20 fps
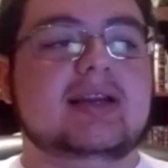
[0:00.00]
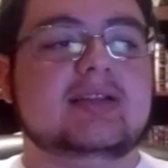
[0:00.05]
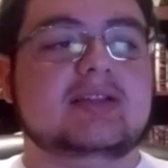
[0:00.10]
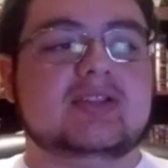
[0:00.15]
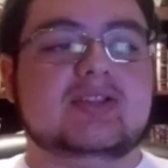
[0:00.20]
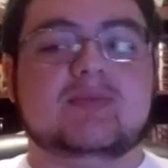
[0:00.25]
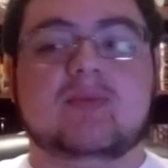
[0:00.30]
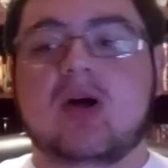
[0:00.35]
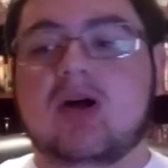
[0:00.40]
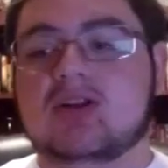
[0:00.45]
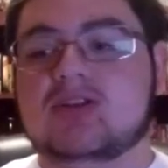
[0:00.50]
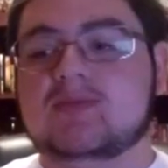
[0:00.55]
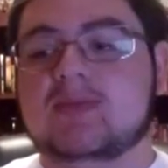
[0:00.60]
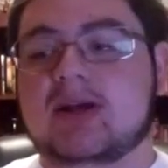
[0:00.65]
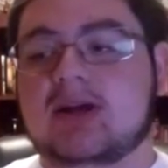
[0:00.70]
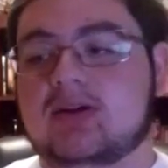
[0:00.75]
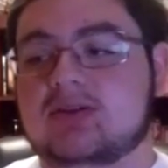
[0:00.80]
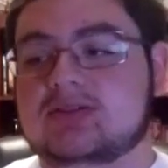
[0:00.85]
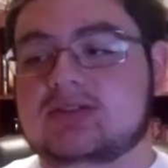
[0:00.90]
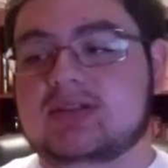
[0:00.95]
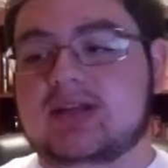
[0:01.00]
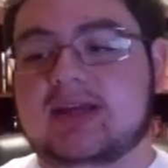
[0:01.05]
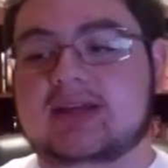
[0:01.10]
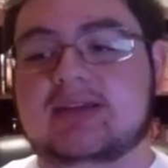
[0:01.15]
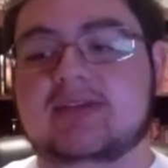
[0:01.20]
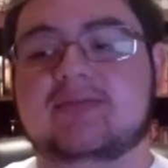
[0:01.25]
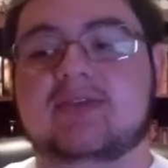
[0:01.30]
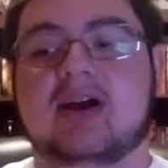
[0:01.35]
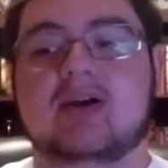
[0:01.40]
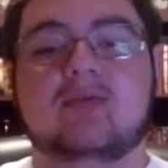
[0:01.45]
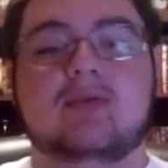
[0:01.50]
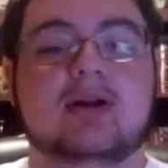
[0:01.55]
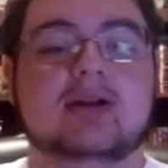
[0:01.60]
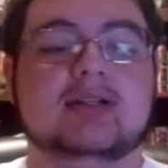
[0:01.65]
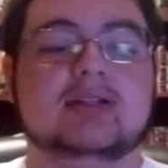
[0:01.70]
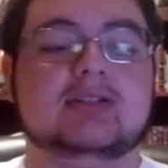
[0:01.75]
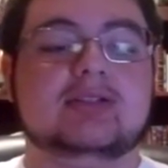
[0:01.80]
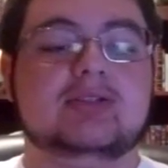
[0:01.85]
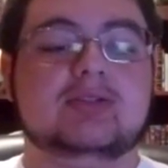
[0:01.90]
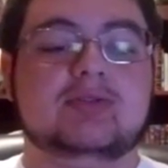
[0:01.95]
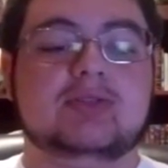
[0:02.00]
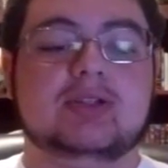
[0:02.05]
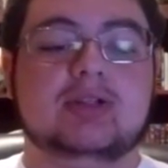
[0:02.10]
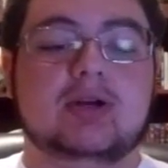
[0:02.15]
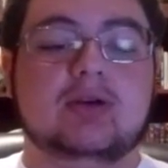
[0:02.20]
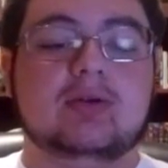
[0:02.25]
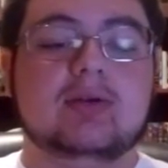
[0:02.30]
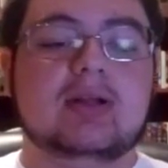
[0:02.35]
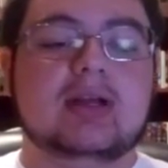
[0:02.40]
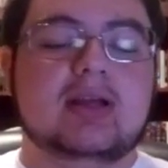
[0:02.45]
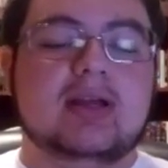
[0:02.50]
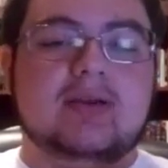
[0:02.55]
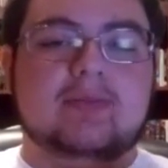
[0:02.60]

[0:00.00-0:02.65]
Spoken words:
and small spells, like if I wanted to,